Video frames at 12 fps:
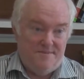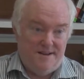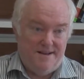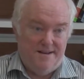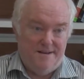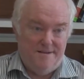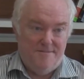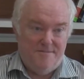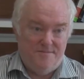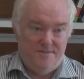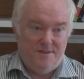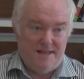
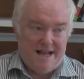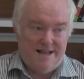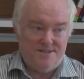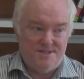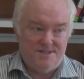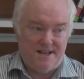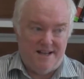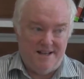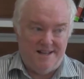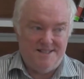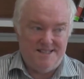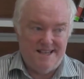
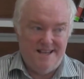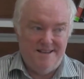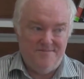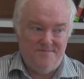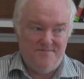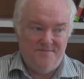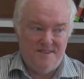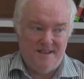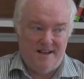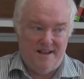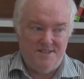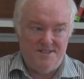I'd say
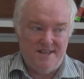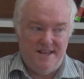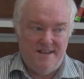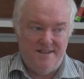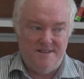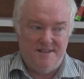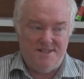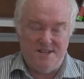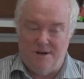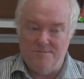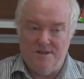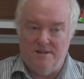it's
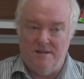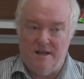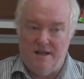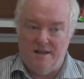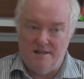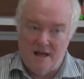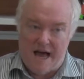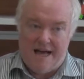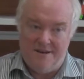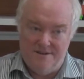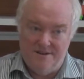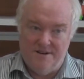helped a
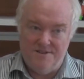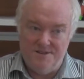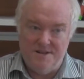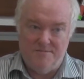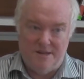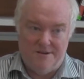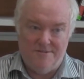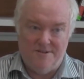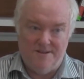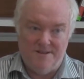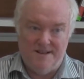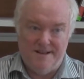lot on some
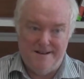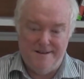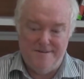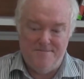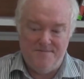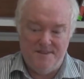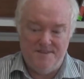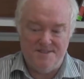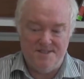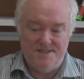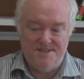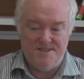level, in the
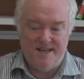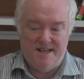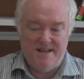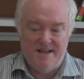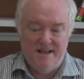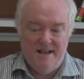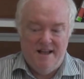sense that